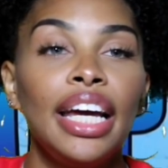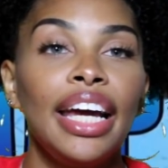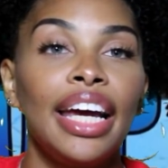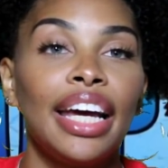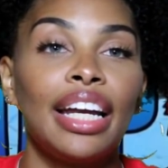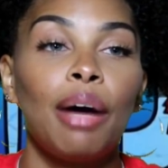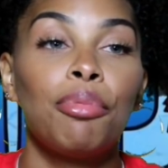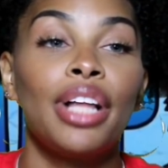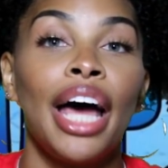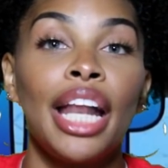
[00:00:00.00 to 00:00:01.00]
And I'm
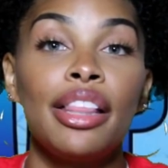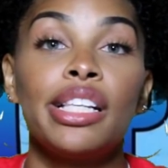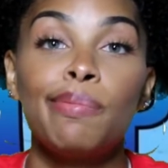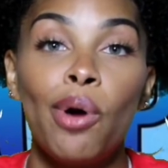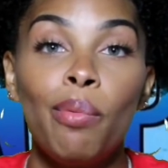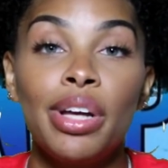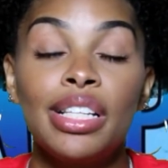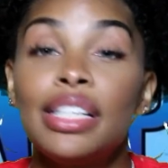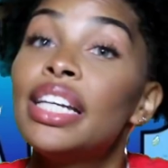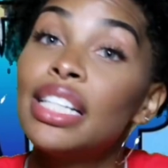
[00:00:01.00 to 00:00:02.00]
glad at this moment,
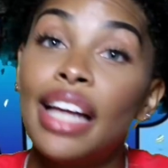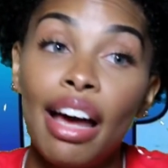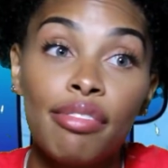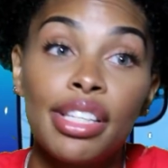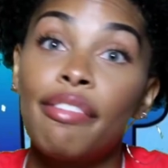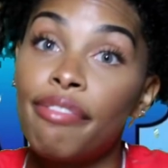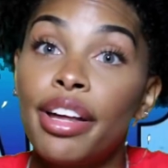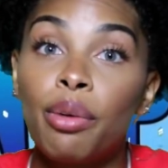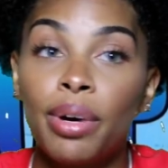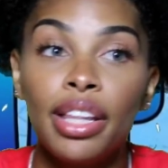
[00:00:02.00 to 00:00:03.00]
since he doesn't have Zeph
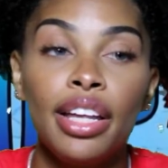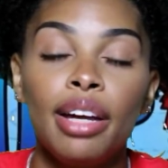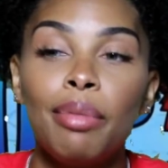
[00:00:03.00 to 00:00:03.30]
there with him,